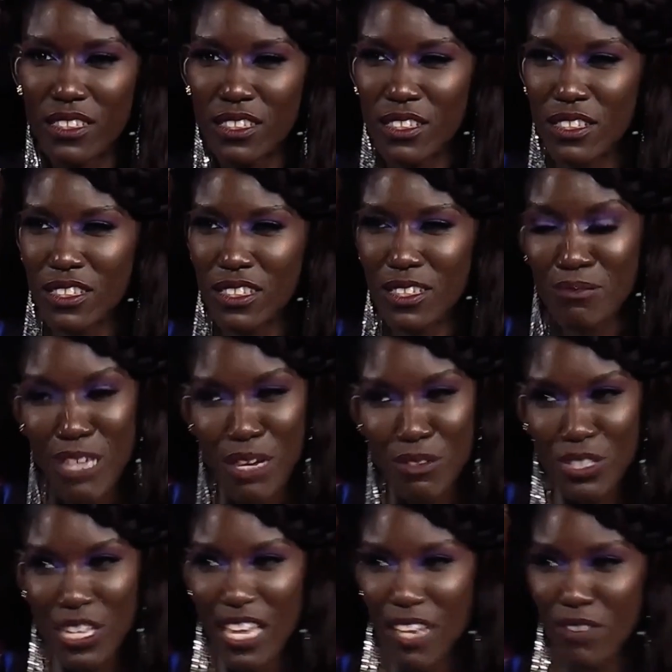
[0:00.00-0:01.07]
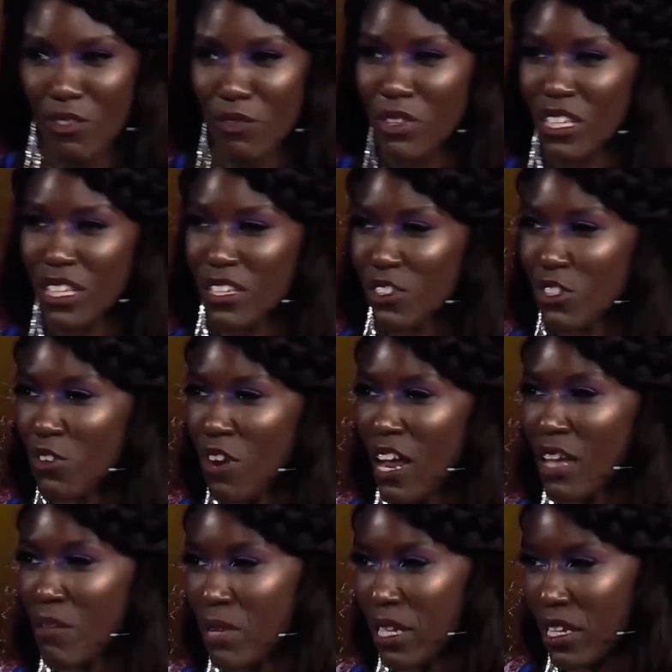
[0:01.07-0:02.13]
get people talking.
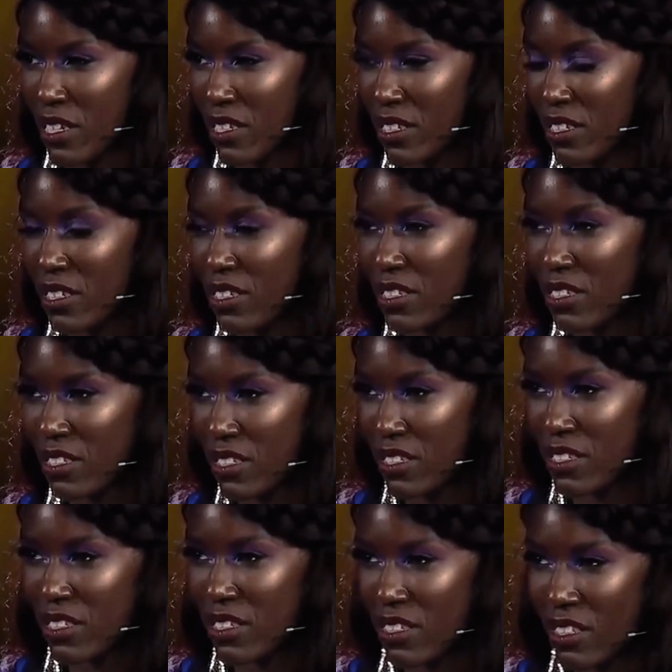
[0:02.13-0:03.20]
Some fans think that